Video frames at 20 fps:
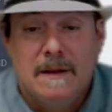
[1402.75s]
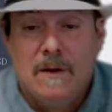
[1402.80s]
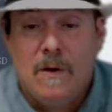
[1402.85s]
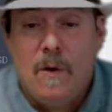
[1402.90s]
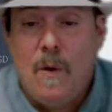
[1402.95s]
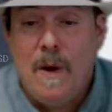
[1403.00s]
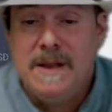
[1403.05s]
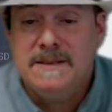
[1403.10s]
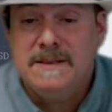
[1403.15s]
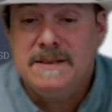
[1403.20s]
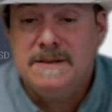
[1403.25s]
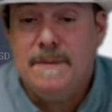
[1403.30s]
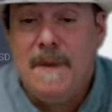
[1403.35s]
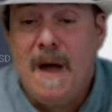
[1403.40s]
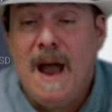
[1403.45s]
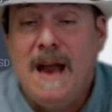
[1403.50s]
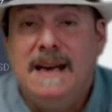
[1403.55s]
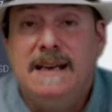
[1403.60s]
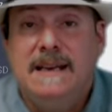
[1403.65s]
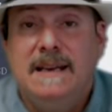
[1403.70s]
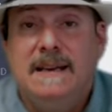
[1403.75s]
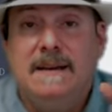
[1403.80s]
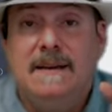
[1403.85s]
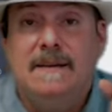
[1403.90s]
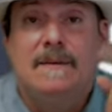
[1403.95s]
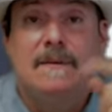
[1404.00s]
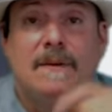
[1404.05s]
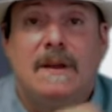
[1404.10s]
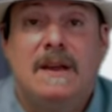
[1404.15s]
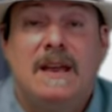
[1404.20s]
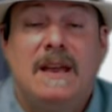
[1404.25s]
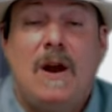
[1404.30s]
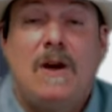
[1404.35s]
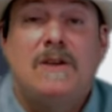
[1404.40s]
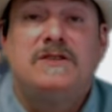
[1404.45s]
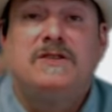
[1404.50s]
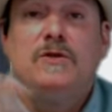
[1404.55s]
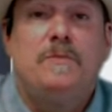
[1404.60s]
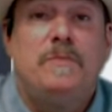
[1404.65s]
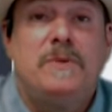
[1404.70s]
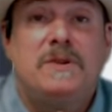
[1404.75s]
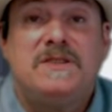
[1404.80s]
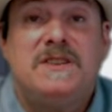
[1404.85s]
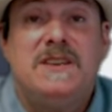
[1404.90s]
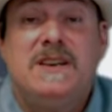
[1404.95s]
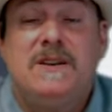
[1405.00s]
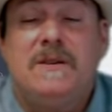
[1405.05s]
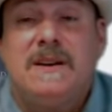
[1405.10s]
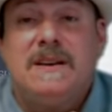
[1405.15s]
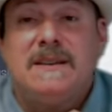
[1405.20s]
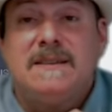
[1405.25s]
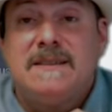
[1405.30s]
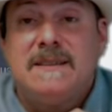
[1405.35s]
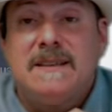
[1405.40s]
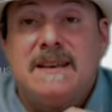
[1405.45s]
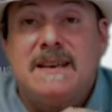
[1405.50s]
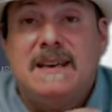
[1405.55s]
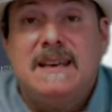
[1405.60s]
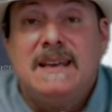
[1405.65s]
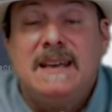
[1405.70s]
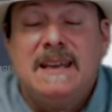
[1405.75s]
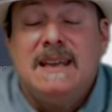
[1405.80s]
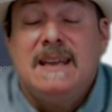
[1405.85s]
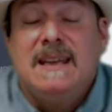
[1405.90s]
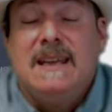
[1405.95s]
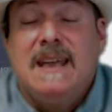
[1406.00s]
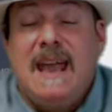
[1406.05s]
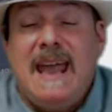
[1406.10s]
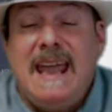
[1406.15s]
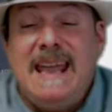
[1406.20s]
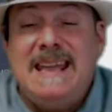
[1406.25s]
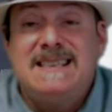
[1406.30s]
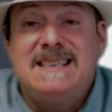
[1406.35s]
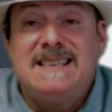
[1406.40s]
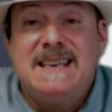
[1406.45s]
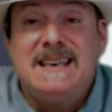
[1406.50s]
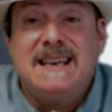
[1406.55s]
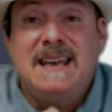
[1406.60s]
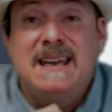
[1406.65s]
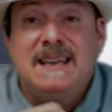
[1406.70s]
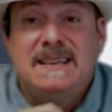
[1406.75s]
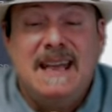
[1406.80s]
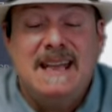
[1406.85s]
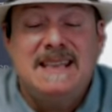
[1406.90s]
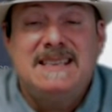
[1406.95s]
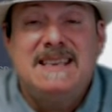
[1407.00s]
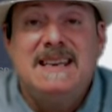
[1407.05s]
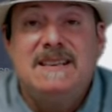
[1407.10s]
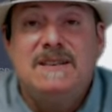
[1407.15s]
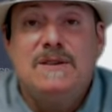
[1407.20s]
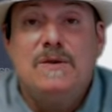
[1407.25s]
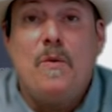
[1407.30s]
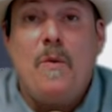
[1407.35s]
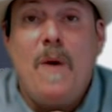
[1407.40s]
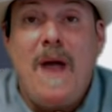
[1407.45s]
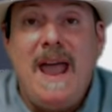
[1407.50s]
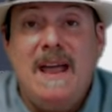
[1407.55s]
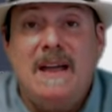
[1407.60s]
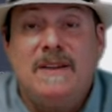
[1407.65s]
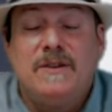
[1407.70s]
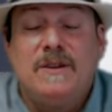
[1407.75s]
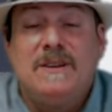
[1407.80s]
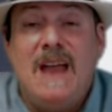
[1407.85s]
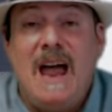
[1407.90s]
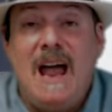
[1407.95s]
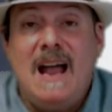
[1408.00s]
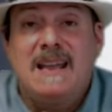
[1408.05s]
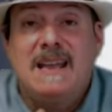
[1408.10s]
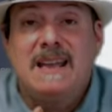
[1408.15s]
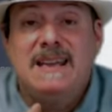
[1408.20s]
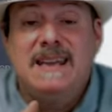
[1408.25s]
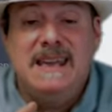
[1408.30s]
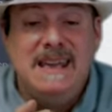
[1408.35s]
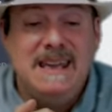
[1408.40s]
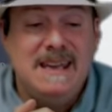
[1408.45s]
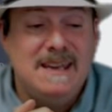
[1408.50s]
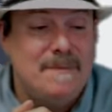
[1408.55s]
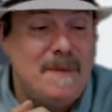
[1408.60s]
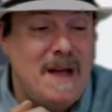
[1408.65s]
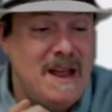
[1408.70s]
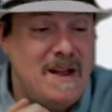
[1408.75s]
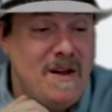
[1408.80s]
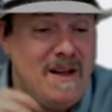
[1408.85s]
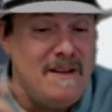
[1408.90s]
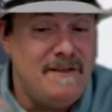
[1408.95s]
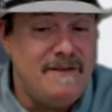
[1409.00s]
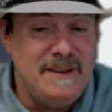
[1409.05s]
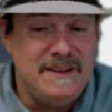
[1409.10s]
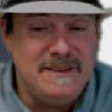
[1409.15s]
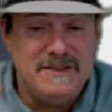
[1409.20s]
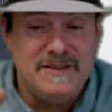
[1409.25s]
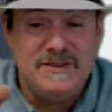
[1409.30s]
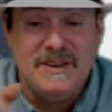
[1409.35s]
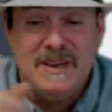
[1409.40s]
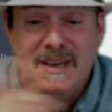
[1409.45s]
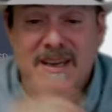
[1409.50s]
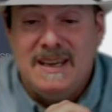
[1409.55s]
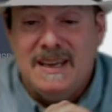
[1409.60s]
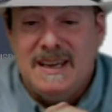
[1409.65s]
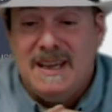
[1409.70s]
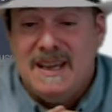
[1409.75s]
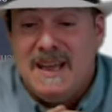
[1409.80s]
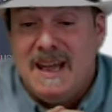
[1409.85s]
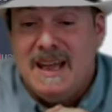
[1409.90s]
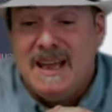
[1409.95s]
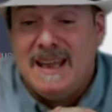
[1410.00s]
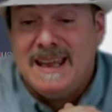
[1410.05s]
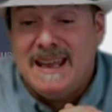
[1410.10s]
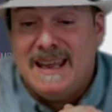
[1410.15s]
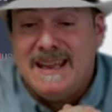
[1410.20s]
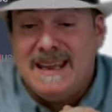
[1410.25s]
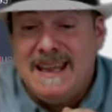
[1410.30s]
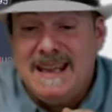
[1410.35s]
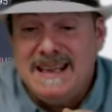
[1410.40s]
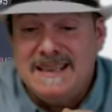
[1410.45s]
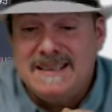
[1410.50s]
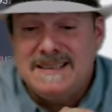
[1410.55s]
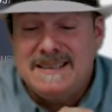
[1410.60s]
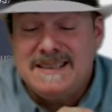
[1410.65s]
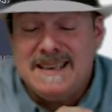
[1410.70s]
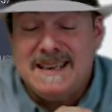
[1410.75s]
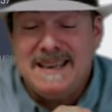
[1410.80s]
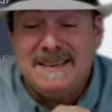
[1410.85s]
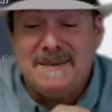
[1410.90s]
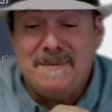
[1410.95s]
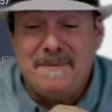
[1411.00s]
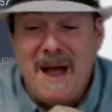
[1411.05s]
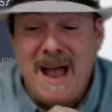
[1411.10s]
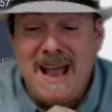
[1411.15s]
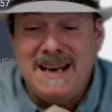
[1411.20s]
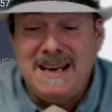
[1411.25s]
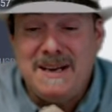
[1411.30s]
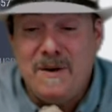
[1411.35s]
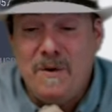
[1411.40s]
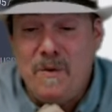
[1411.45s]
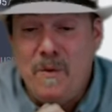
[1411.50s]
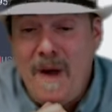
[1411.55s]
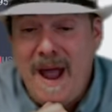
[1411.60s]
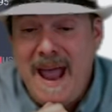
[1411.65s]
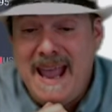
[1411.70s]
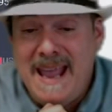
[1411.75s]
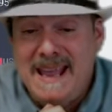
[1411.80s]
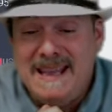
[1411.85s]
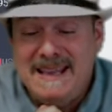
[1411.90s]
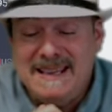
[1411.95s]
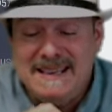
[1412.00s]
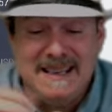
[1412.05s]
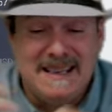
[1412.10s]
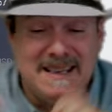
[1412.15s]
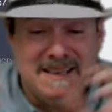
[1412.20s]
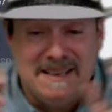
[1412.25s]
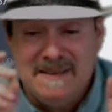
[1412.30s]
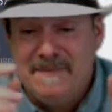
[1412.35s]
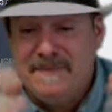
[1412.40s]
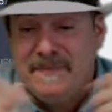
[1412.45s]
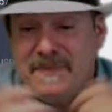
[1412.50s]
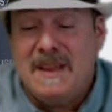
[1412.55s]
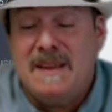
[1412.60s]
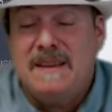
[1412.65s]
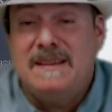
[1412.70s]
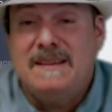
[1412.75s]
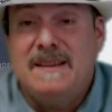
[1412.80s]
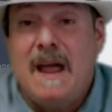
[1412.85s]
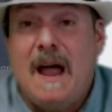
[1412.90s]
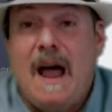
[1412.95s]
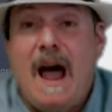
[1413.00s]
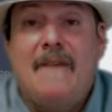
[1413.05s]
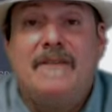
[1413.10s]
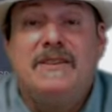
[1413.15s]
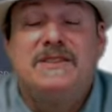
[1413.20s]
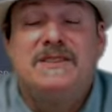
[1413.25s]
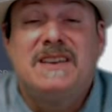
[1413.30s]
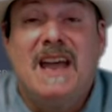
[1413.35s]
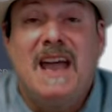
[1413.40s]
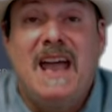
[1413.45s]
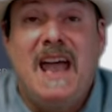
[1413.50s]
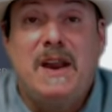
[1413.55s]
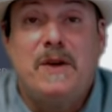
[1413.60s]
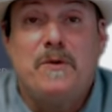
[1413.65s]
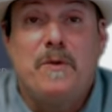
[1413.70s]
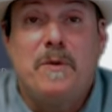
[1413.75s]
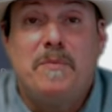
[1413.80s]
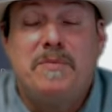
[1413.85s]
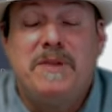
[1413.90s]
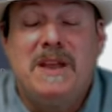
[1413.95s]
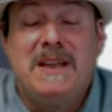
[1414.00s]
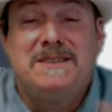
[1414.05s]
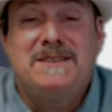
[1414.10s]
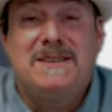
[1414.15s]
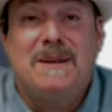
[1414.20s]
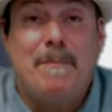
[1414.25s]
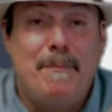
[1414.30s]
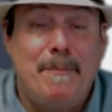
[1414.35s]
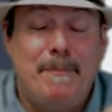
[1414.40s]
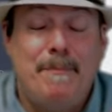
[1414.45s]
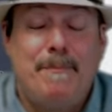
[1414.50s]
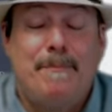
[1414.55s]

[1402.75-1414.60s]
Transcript: coins mining in our super secret uh, ASIC that's hidden away under lock and key in my office. Uh, it's uh, mining away. And obviously, I had to replace the